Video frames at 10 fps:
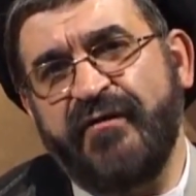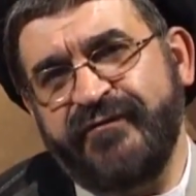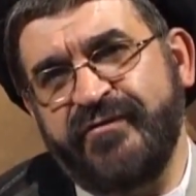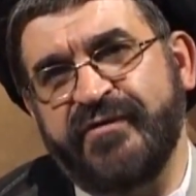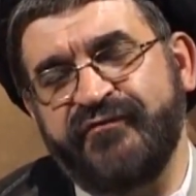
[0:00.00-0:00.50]

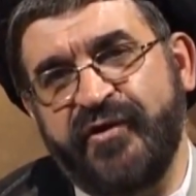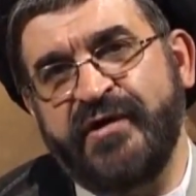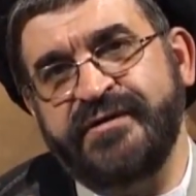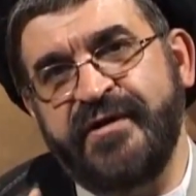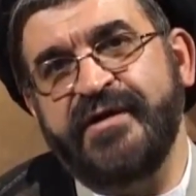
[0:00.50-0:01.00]
Of course, for
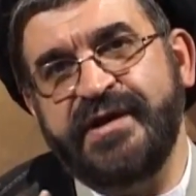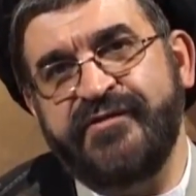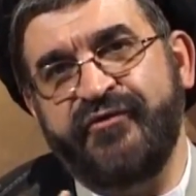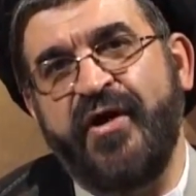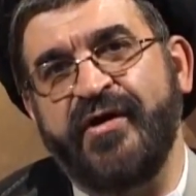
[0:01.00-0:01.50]
Allah
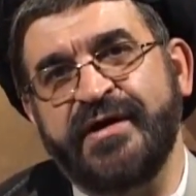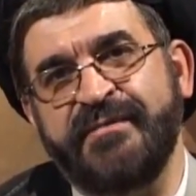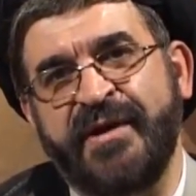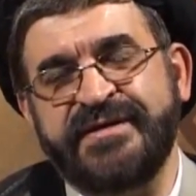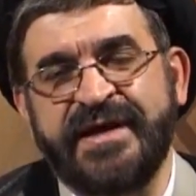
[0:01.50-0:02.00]
is wrong,
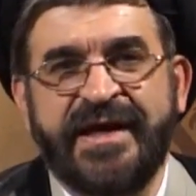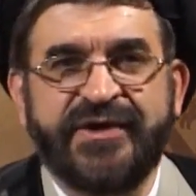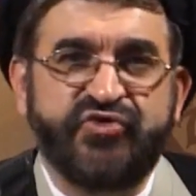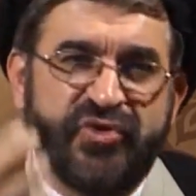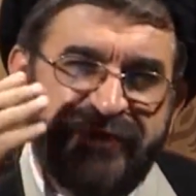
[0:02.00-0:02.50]
but
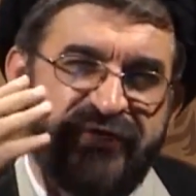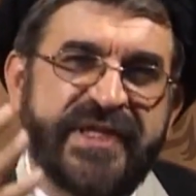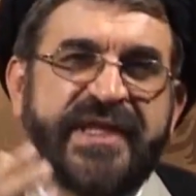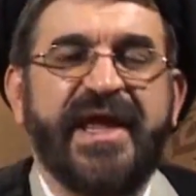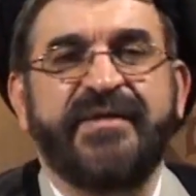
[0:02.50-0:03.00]
to
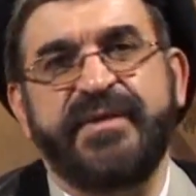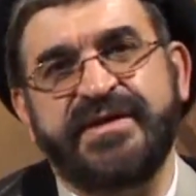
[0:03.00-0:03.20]
understand